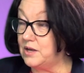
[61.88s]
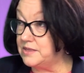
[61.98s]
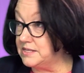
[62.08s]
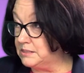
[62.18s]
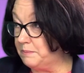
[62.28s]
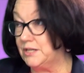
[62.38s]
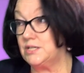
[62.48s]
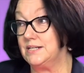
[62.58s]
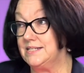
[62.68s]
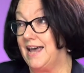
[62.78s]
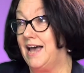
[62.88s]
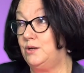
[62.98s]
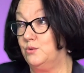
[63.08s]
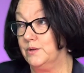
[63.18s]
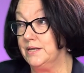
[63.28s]
the specialist
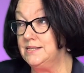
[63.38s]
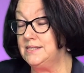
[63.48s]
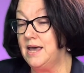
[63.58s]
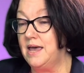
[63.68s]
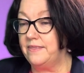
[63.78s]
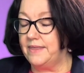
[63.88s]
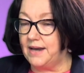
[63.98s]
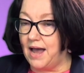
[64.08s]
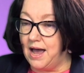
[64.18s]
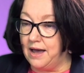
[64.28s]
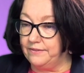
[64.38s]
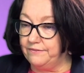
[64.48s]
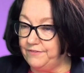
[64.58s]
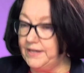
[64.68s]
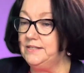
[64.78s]
alloys that are the
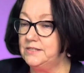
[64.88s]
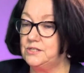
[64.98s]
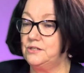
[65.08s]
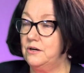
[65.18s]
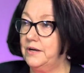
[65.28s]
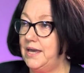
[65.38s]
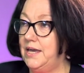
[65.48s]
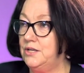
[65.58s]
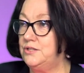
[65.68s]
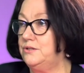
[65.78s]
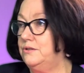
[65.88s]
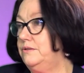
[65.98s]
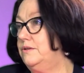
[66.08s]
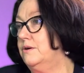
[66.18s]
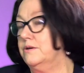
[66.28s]
feedstock into
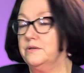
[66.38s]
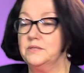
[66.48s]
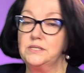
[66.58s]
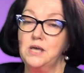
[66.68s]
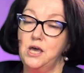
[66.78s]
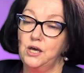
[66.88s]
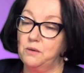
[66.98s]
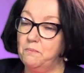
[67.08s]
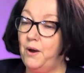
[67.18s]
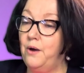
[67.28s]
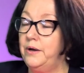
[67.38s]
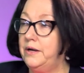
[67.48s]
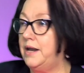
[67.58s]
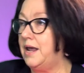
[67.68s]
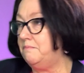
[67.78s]
those
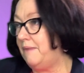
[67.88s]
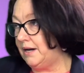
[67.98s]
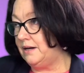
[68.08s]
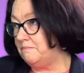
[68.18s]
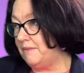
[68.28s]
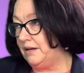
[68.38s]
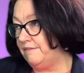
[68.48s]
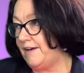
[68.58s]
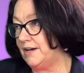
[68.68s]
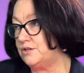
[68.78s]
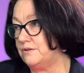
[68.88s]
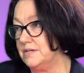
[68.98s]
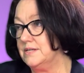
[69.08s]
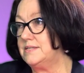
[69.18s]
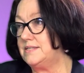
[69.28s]
component and magnet
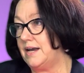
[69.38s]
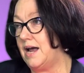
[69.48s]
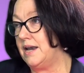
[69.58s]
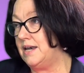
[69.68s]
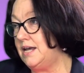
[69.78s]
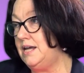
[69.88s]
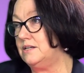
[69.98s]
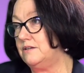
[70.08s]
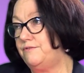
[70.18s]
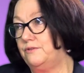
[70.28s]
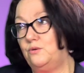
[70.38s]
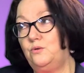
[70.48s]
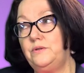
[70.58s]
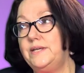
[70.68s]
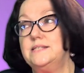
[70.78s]
manufacturers that are needed for
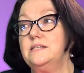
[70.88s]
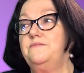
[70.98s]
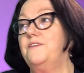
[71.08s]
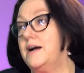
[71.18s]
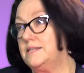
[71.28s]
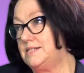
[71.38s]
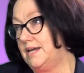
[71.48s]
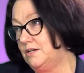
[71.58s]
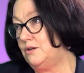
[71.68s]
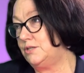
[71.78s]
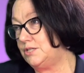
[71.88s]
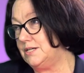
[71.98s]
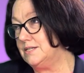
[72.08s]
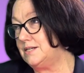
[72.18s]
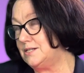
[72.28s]
all these advanced
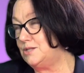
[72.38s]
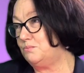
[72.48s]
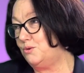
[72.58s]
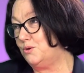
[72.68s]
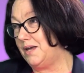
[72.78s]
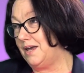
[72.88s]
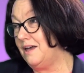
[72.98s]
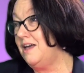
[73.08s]
technologies that are supporting